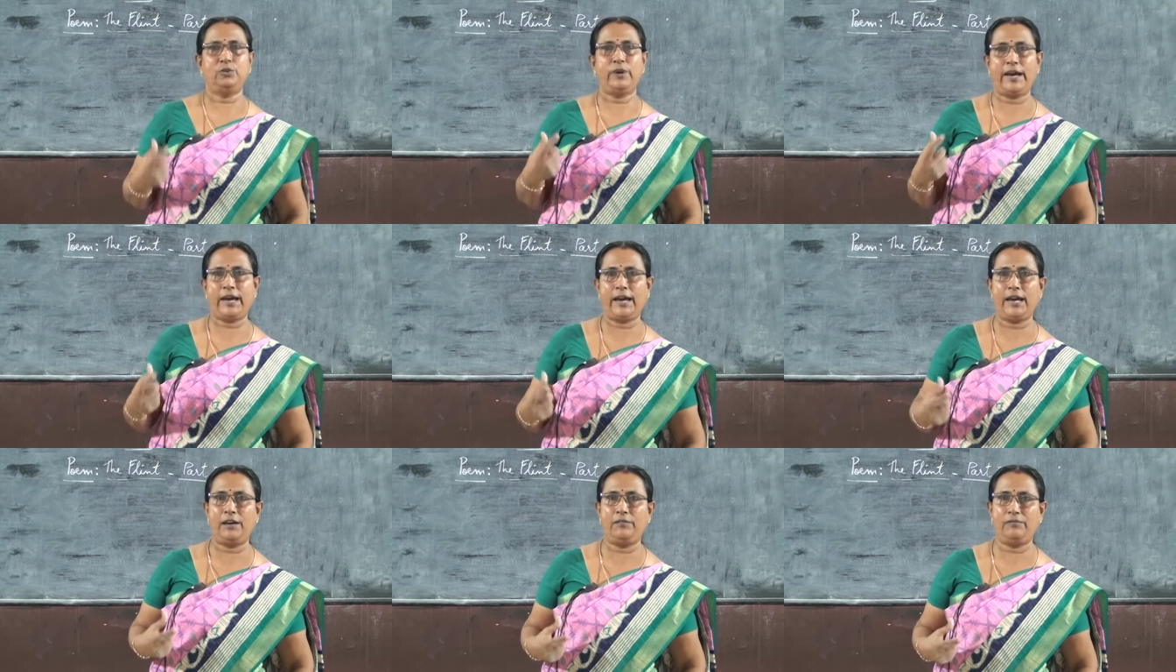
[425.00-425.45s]

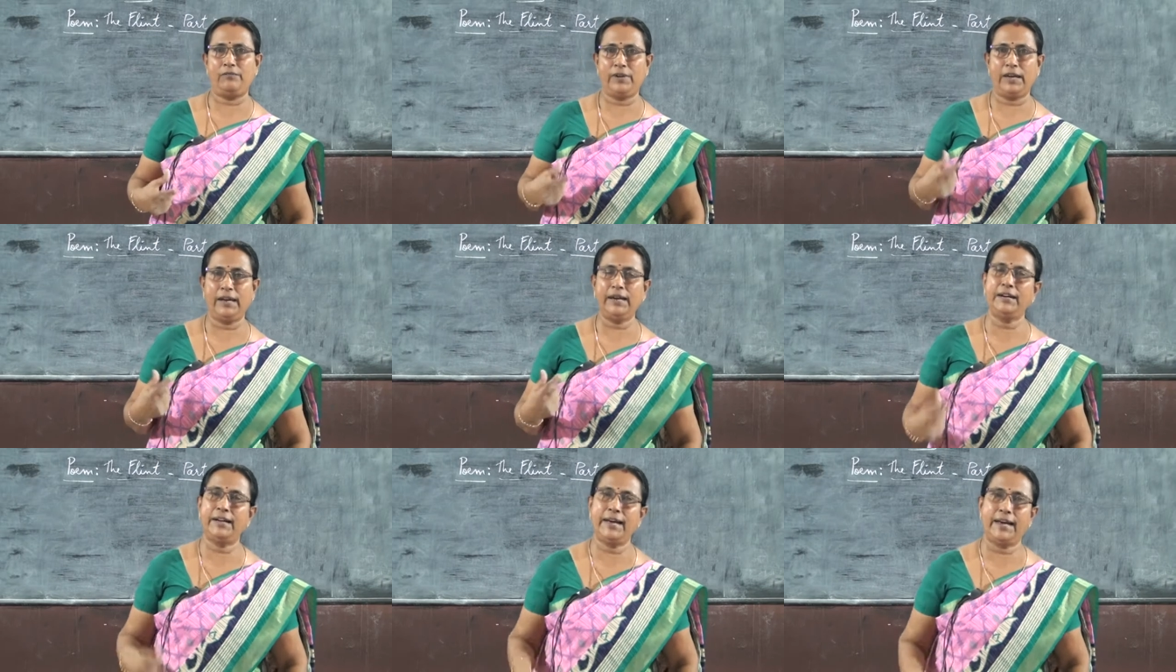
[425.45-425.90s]
have
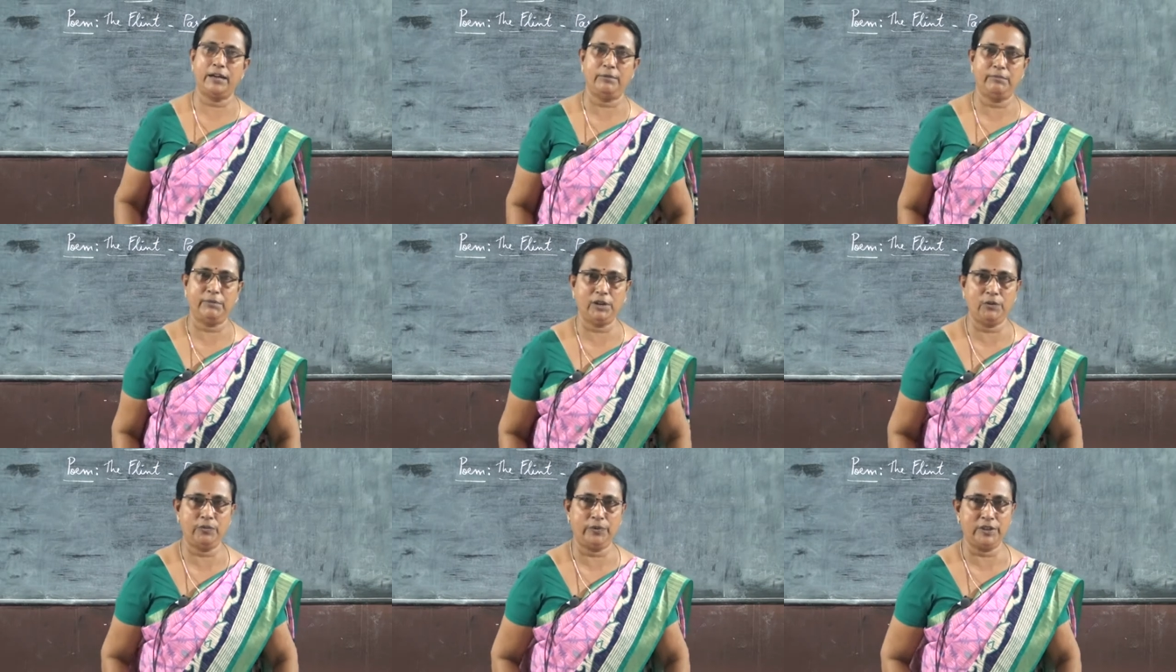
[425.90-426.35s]
a
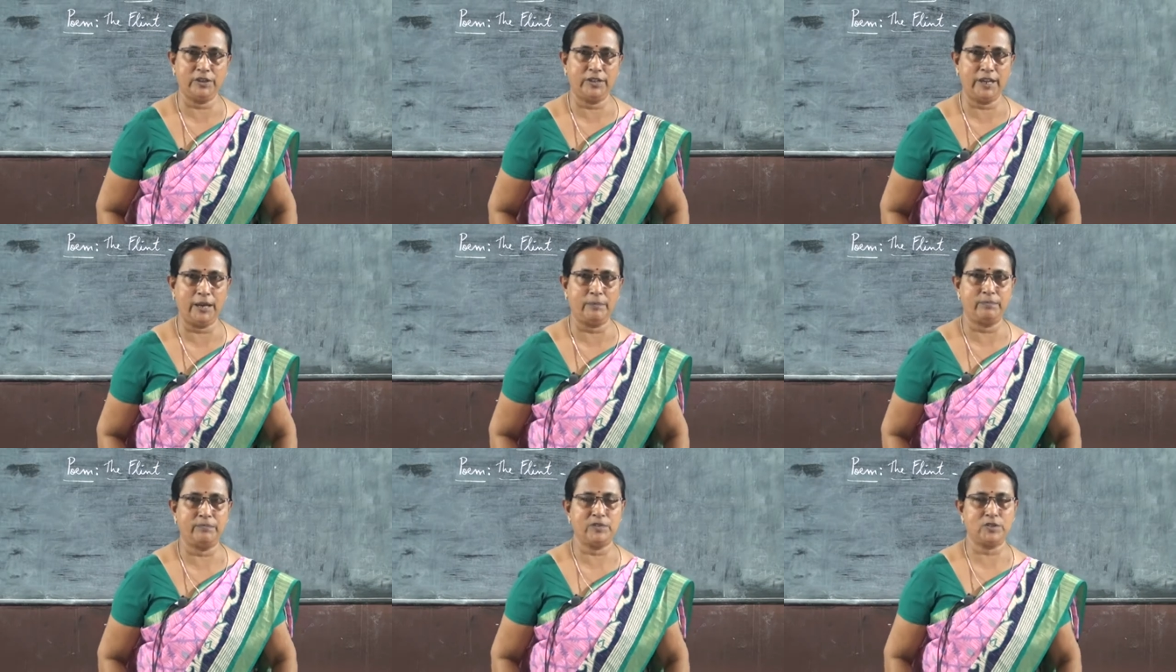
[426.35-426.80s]
diamond with
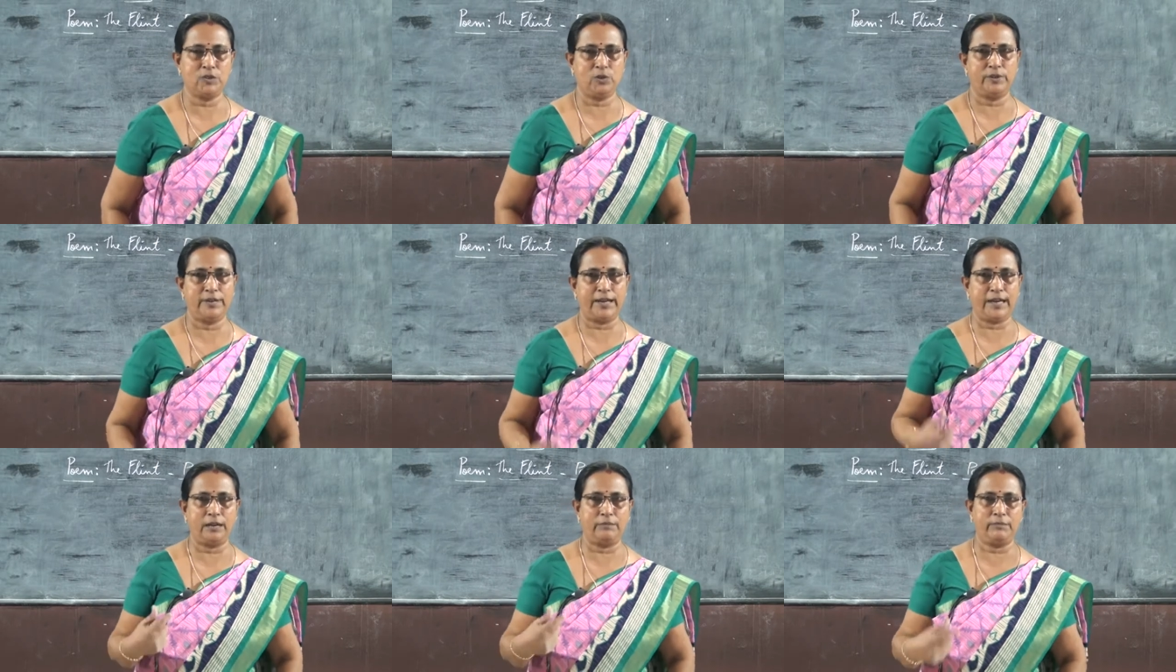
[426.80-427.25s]
them. So
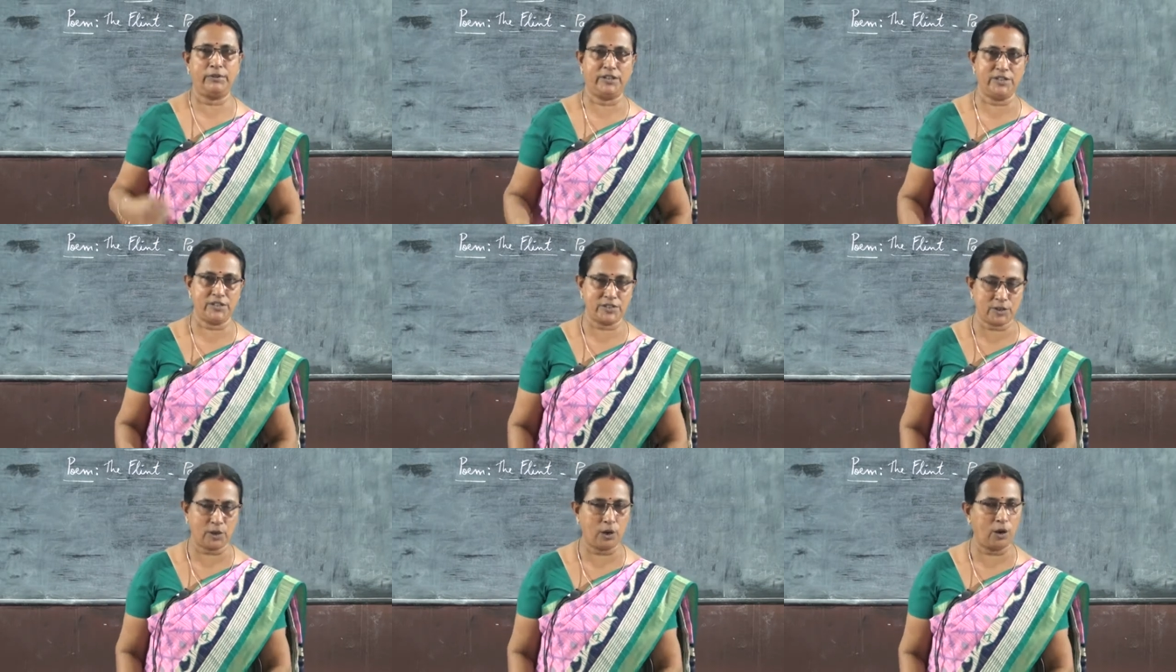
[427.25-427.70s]
diamond
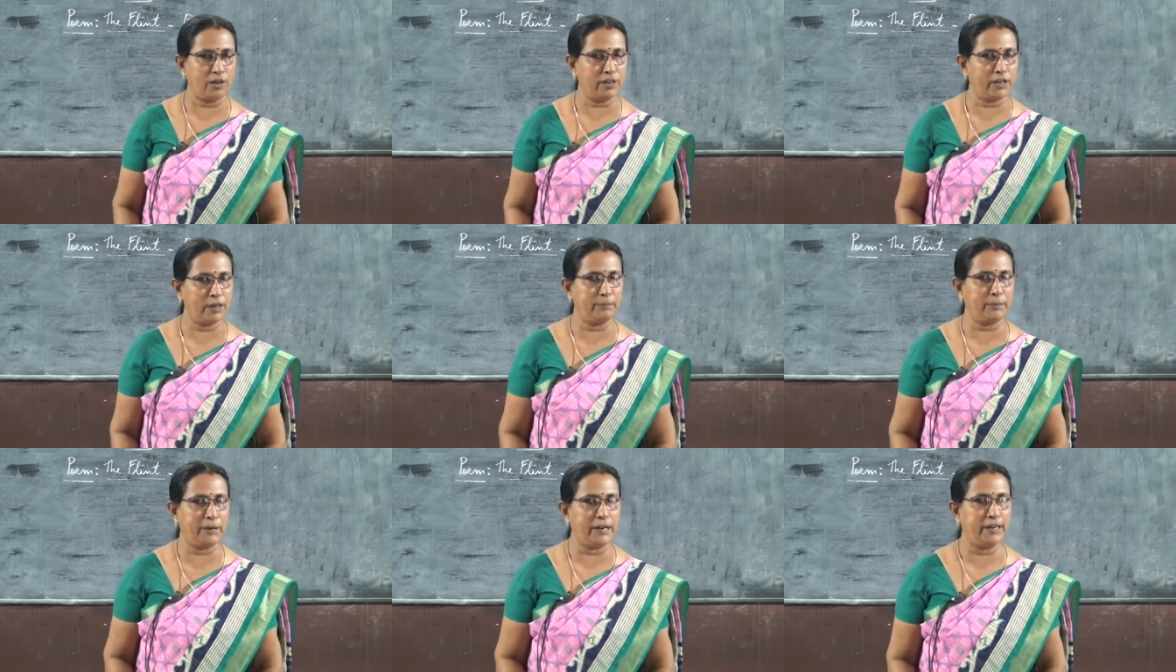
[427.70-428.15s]
is called
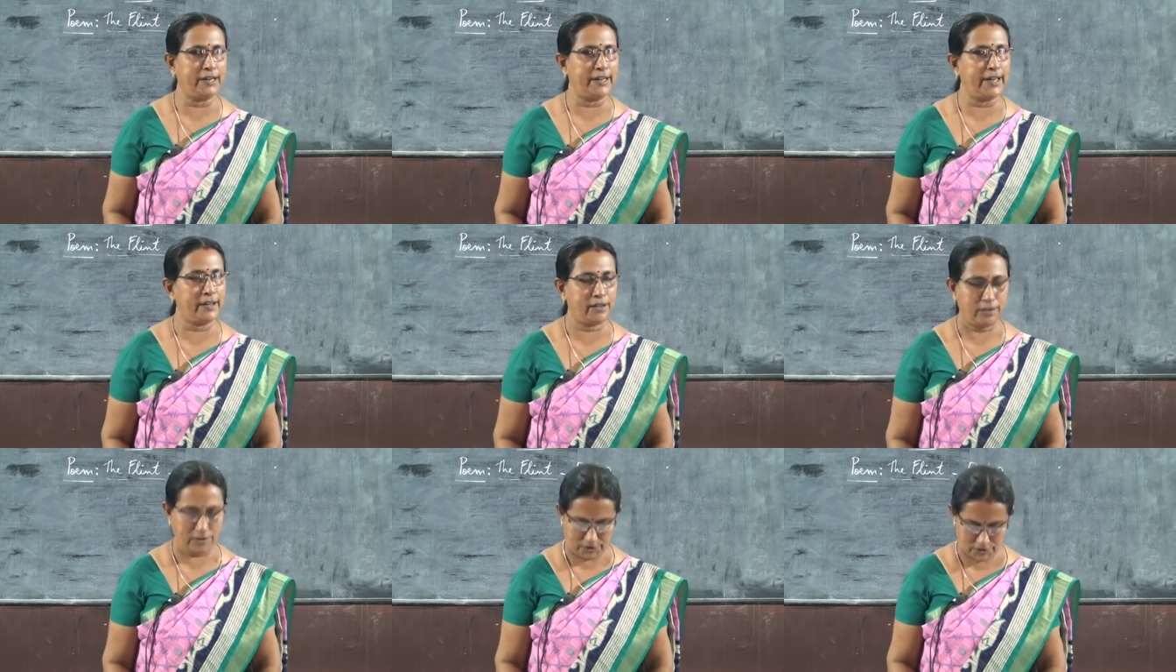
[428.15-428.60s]
a
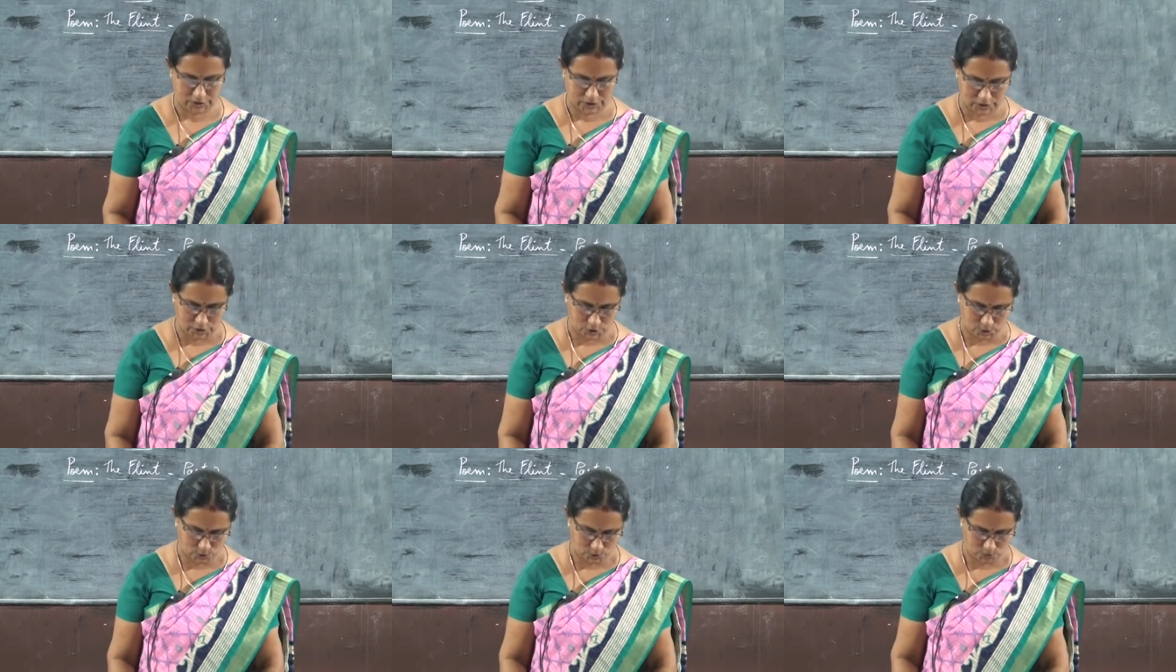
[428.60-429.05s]
brilliant
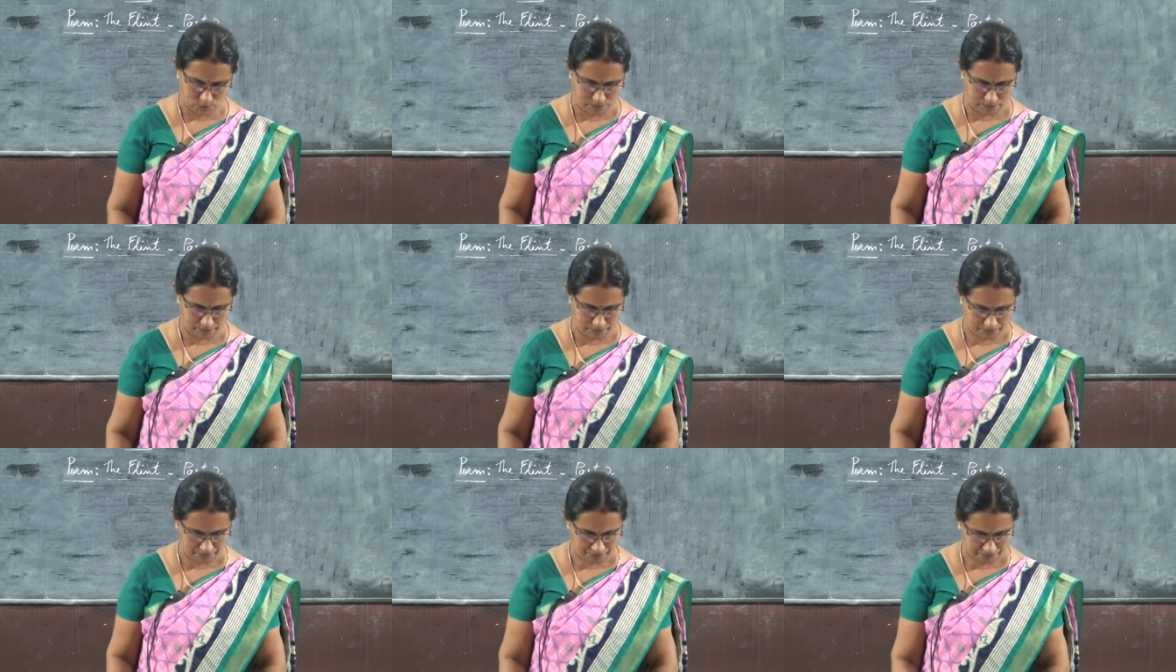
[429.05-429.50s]
stone.